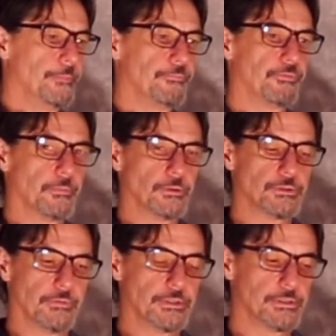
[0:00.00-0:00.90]
for
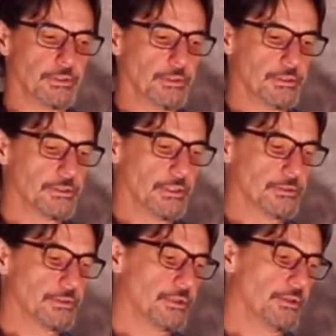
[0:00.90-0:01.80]
most of us, in the
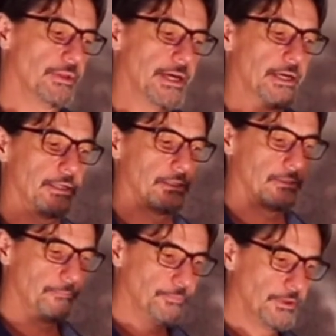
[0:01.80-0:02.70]
sense
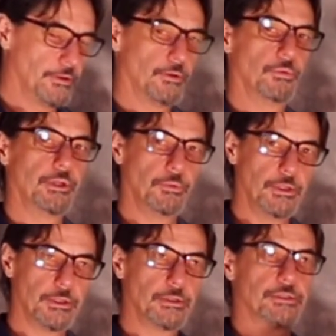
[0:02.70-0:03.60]
that, we
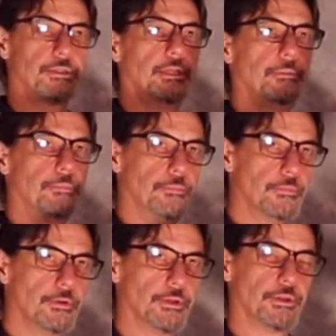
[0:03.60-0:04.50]
can just keep
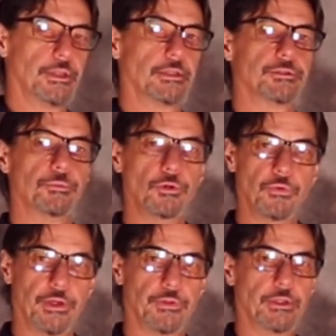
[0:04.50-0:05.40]
the things
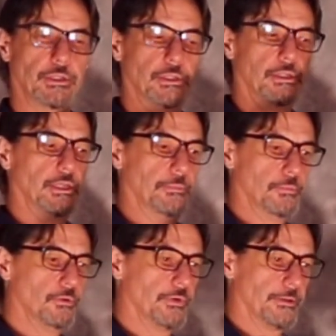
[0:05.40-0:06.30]
moving that need to keep
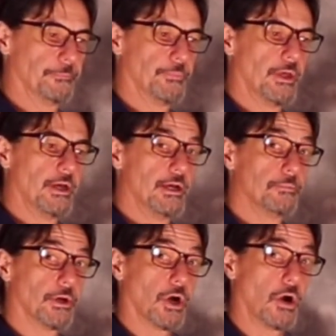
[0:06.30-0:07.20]
moving,
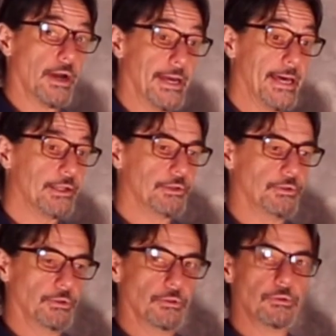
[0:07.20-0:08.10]
but our
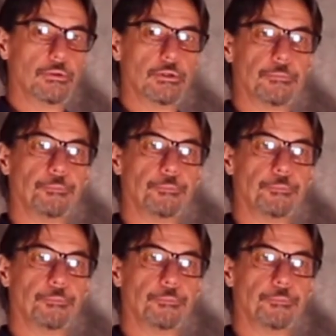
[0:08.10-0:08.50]
attitude